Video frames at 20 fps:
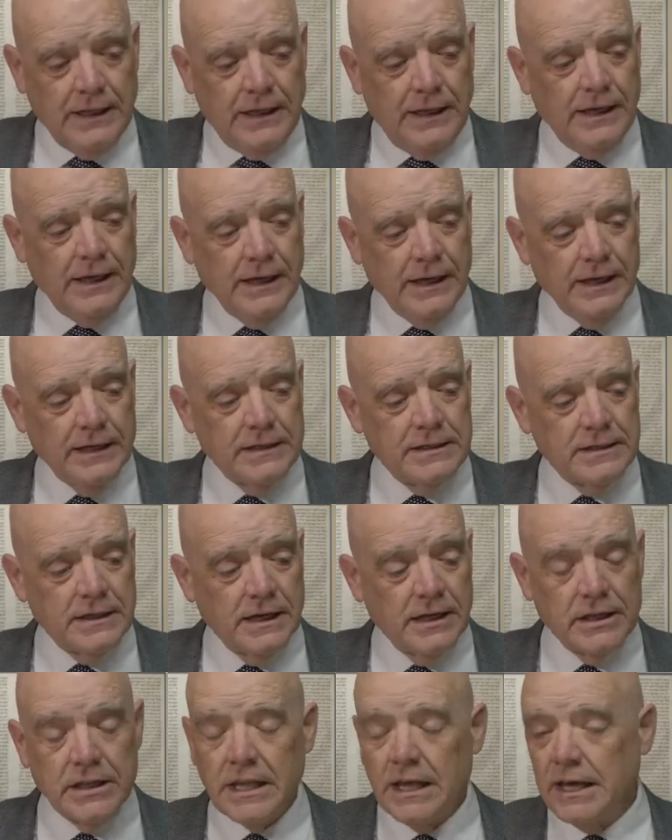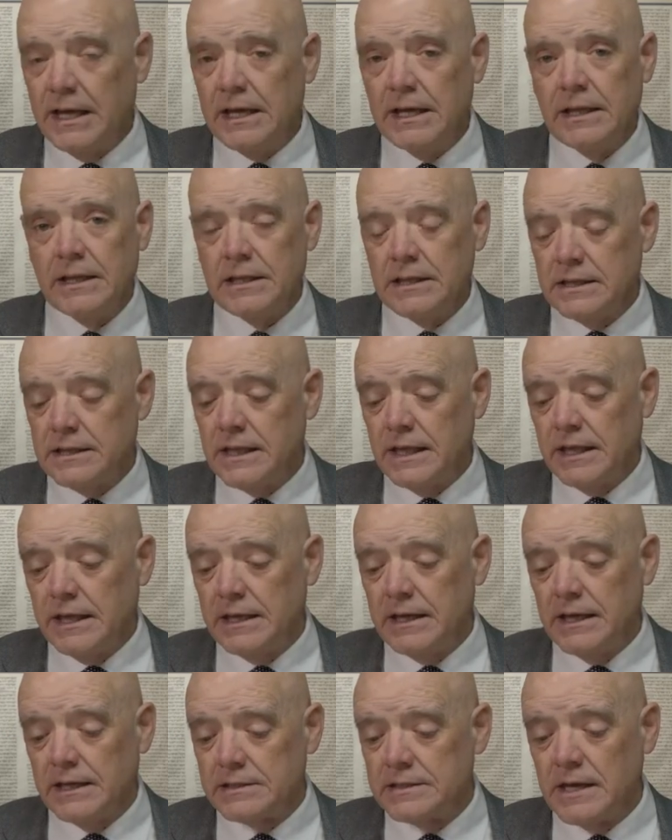And uh, they
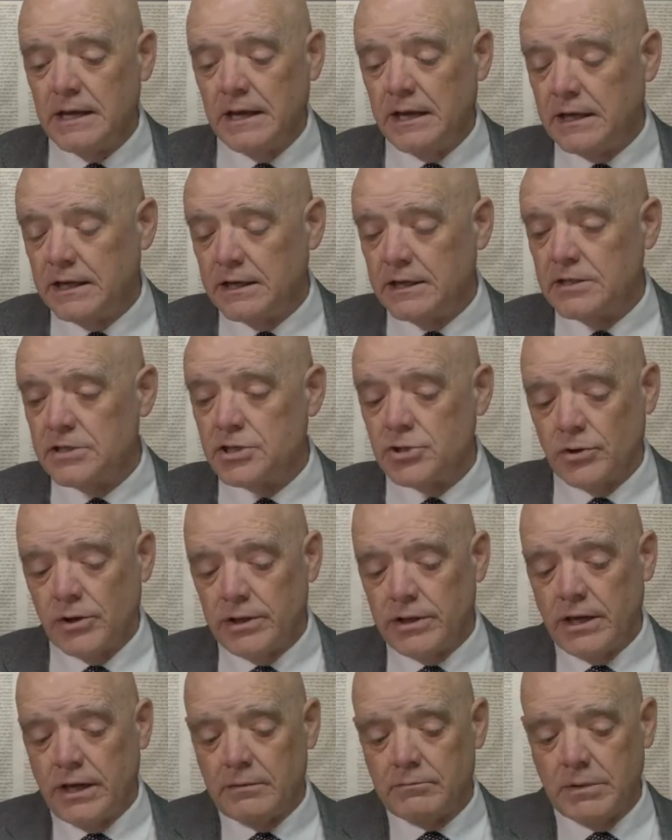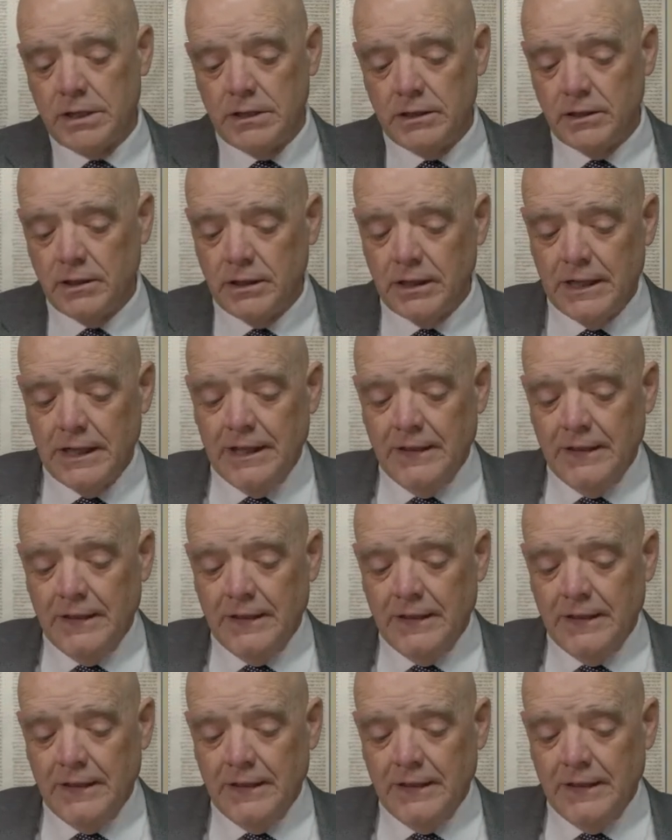they uh, take and enjoy that meal,